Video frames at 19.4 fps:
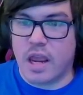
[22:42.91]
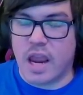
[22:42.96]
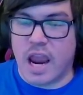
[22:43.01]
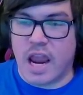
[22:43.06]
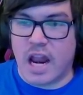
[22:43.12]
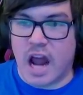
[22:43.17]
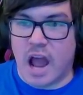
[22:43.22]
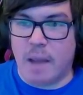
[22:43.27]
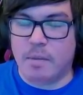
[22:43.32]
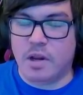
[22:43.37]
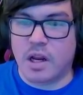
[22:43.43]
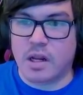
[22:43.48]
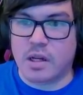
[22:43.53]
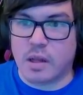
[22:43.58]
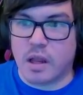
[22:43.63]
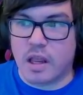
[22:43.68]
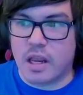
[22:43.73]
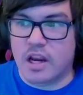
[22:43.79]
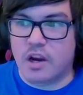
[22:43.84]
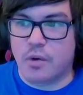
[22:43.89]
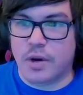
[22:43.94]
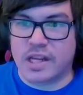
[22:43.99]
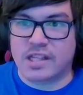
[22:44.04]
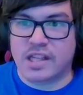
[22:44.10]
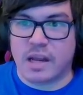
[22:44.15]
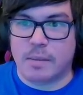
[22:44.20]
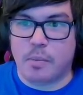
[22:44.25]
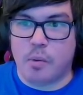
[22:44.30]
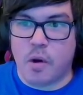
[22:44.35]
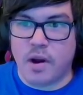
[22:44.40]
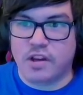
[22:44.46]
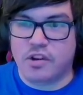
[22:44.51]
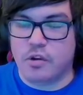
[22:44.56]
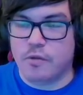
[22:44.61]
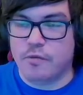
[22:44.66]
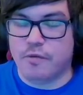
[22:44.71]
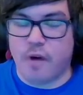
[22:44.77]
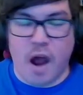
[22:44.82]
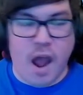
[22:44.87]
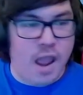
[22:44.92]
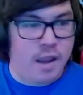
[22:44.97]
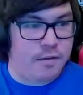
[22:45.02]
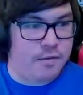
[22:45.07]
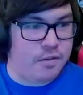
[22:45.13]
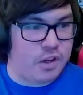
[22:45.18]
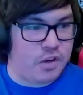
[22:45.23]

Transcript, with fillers: And I'm going to increase that 0.25,